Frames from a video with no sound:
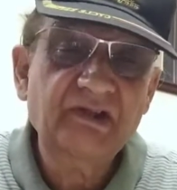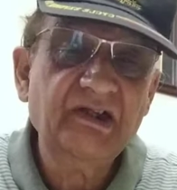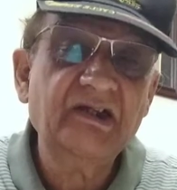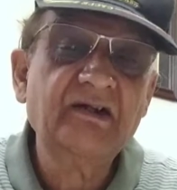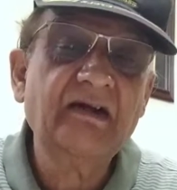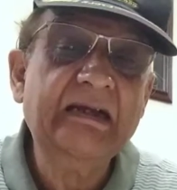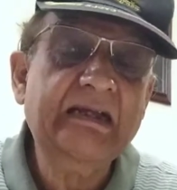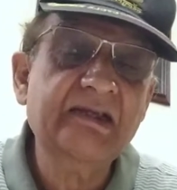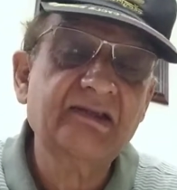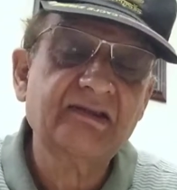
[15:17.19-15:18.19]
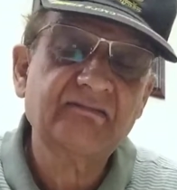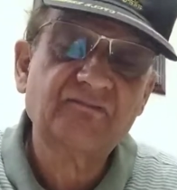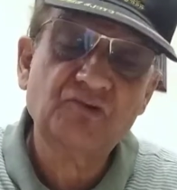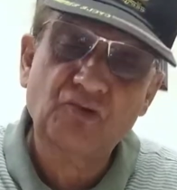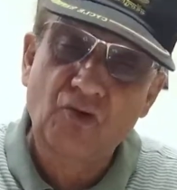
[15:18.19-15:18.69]
increased
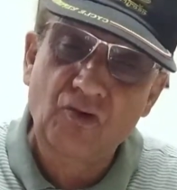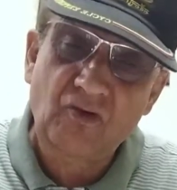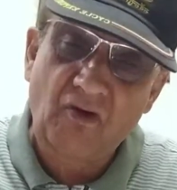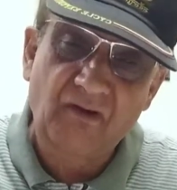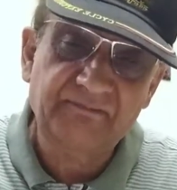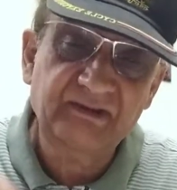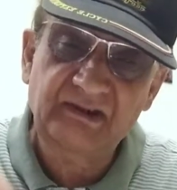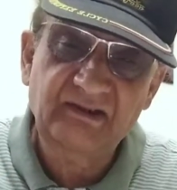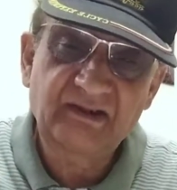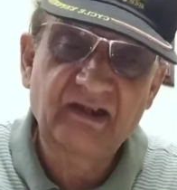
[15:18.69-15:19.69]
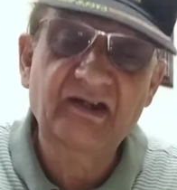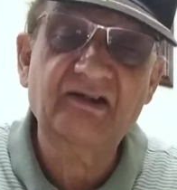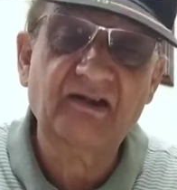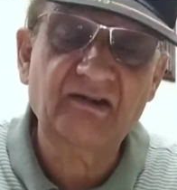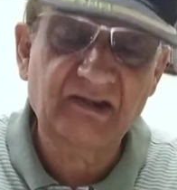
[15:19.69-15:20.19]
tone of the
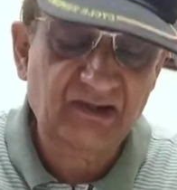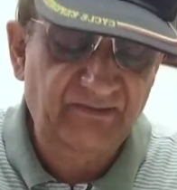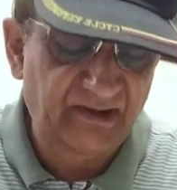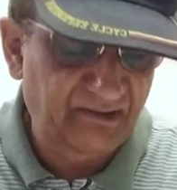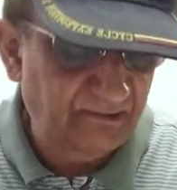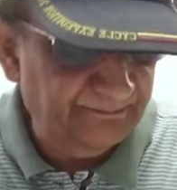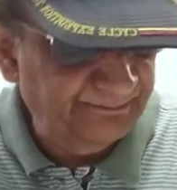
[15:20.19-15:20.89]
internal sphincter.